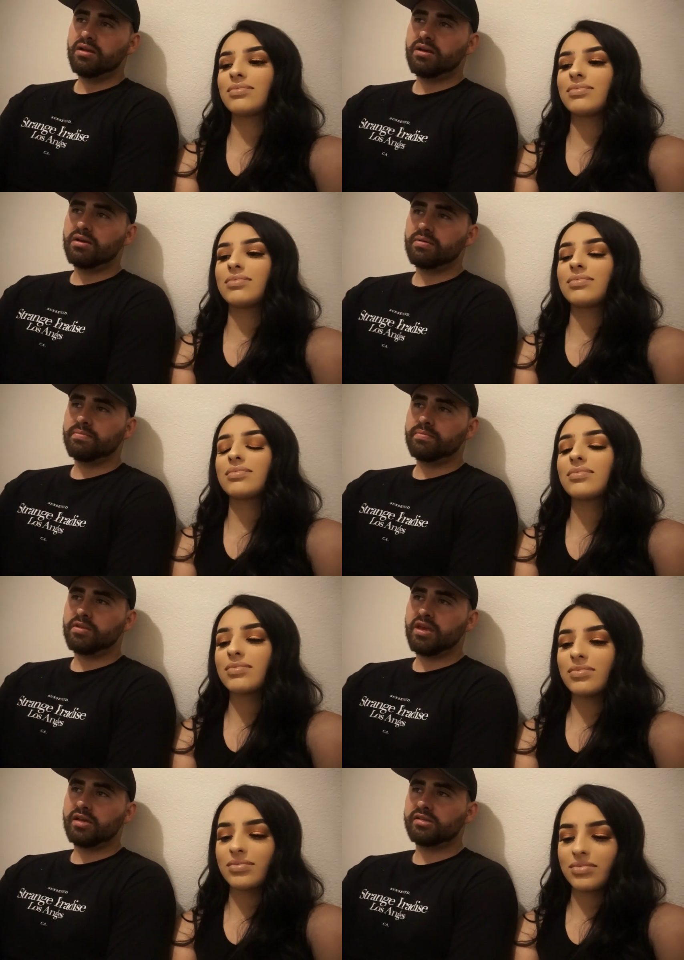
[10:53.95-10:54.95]
Speaker 1: Um,
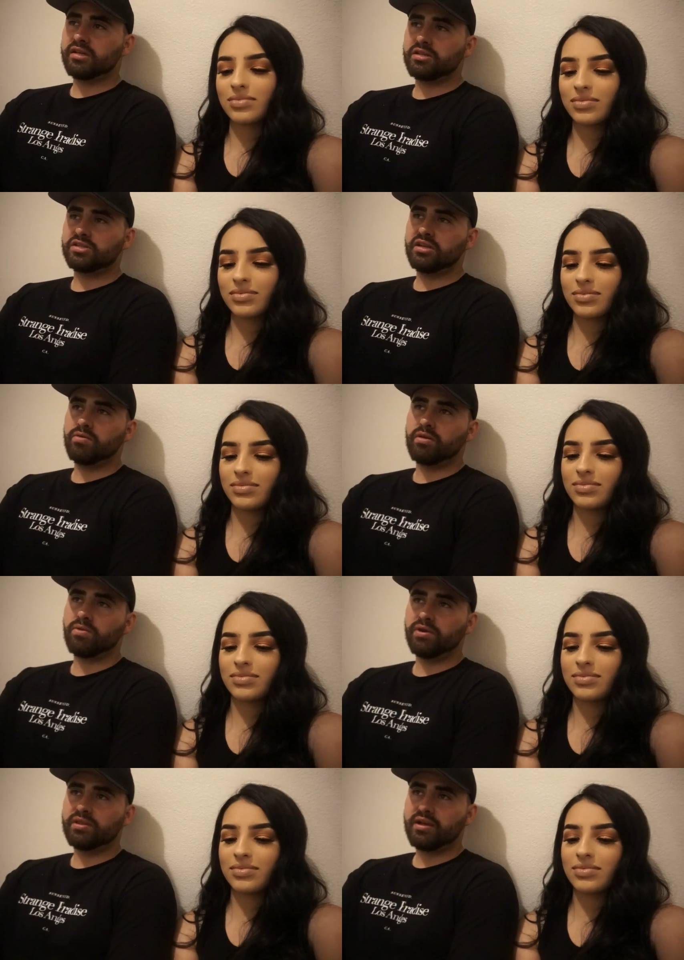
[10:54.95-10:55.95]
can't say the city where I
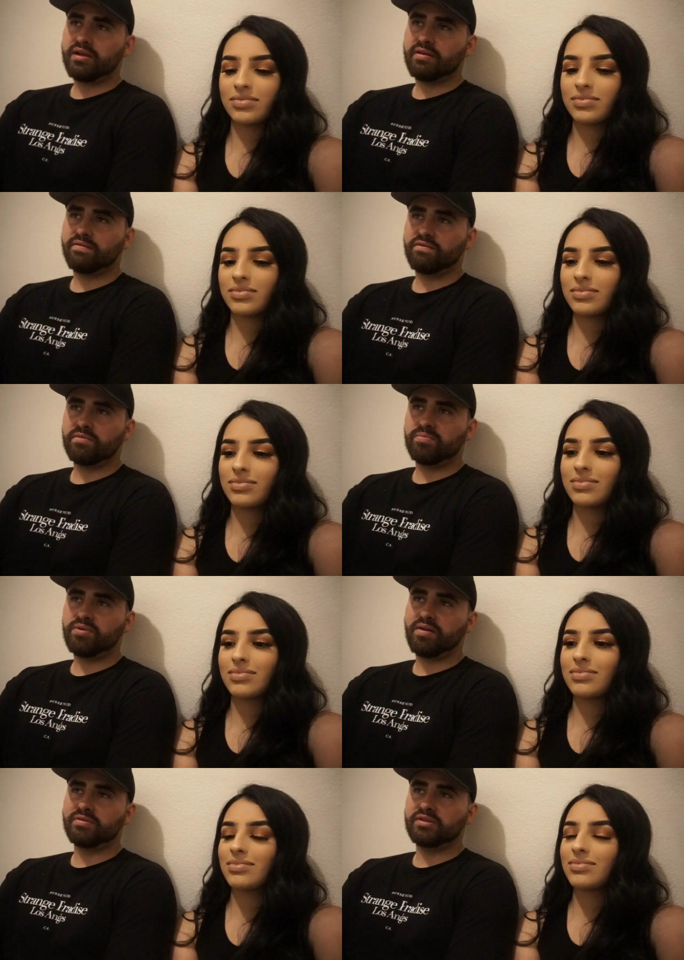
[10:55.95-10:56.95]
worked at for
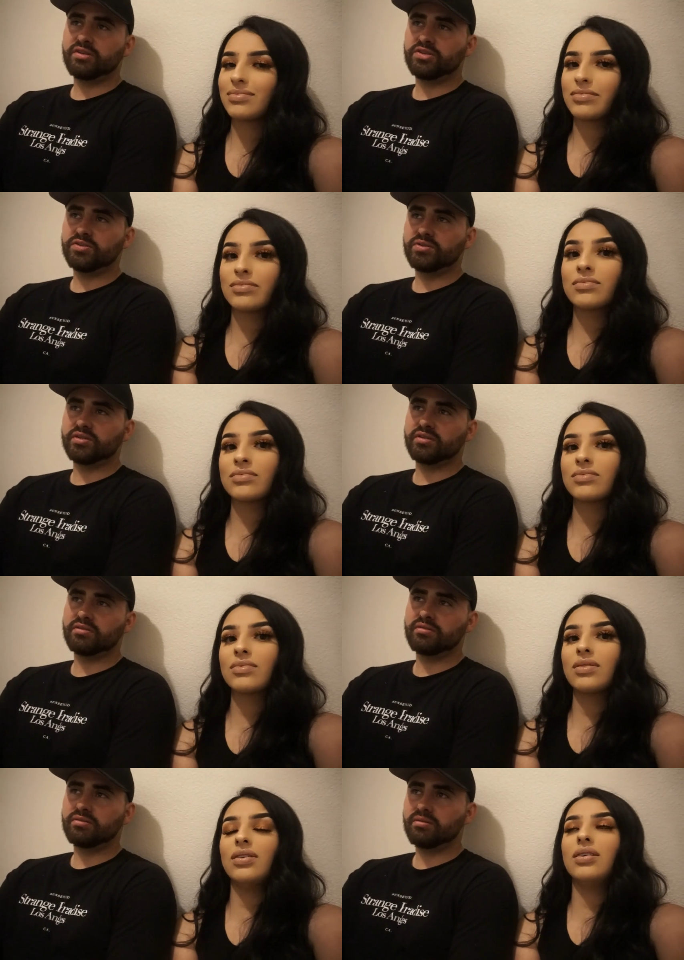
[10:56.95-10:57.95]
privacy issues, and
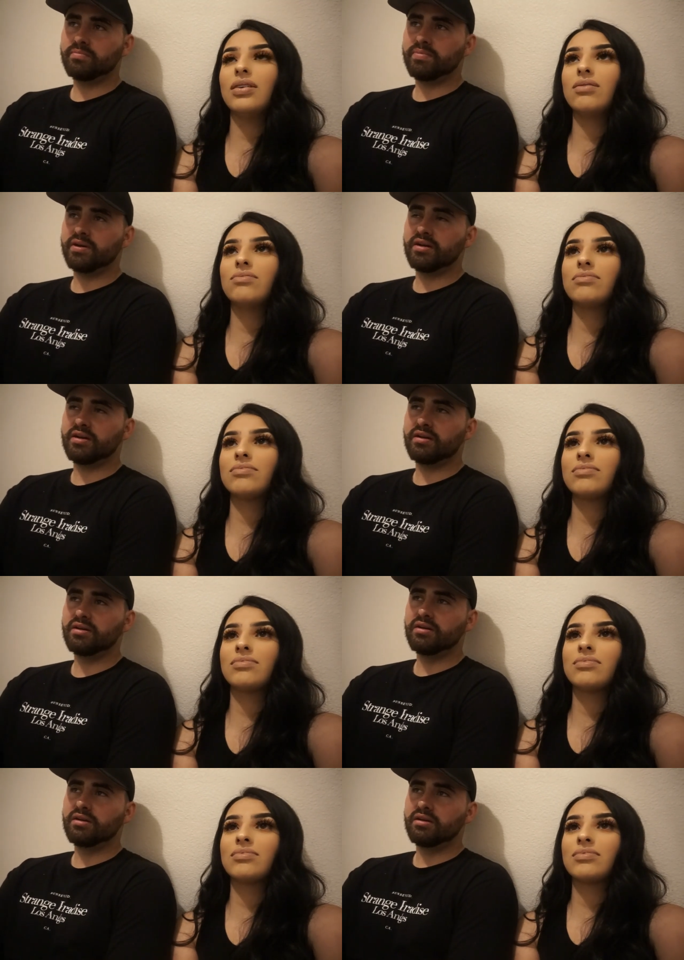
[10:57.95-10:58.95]
yeah. but
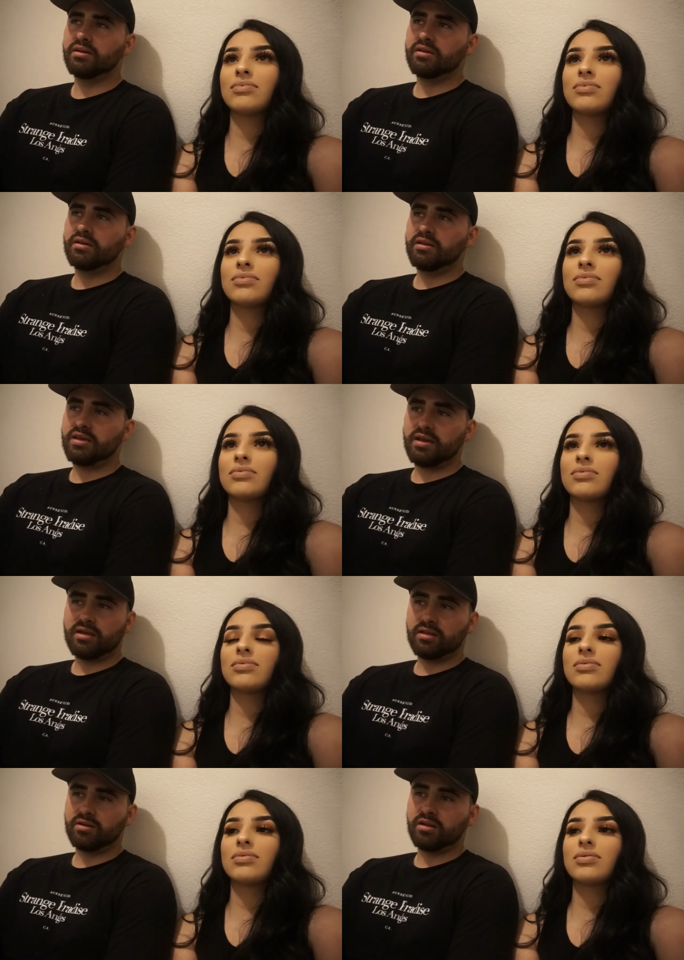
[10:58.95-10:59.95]
uh,
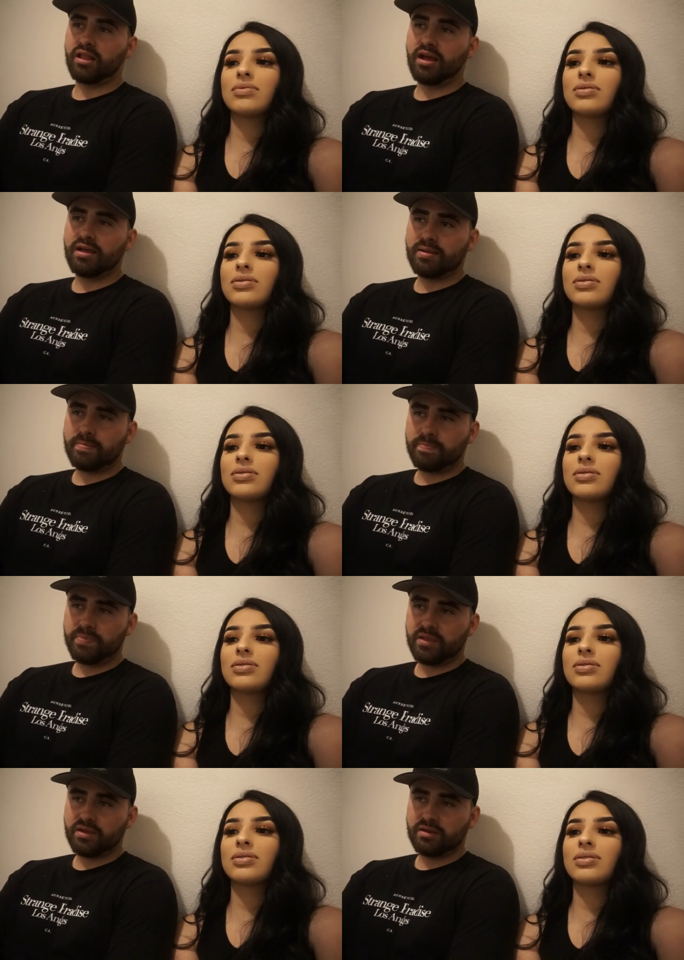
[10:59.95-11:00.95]
yeah, I learned a lot.
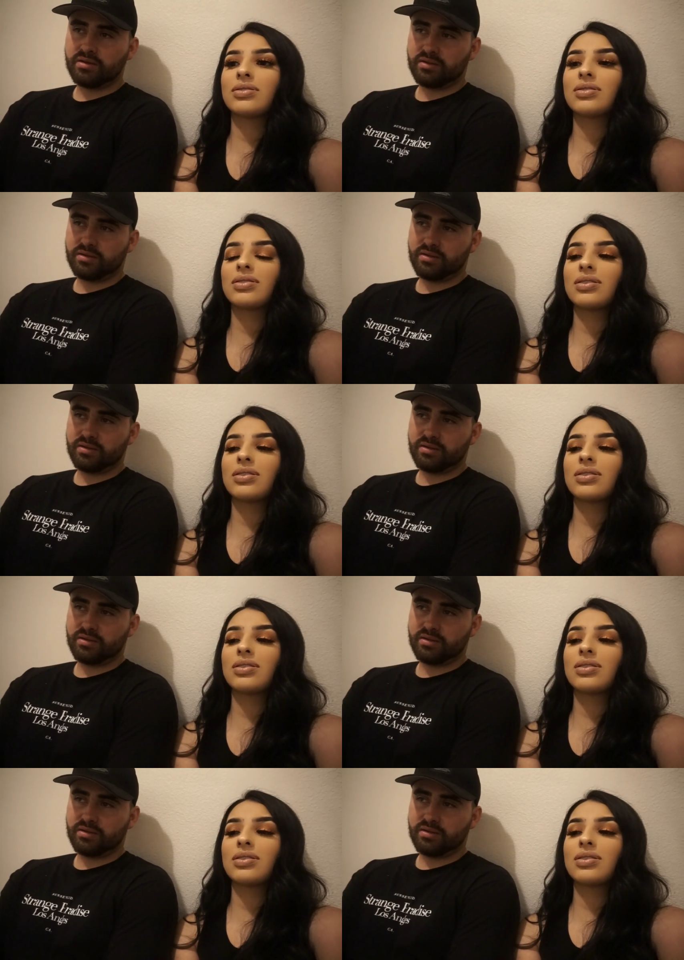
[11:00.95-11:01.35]
Uh,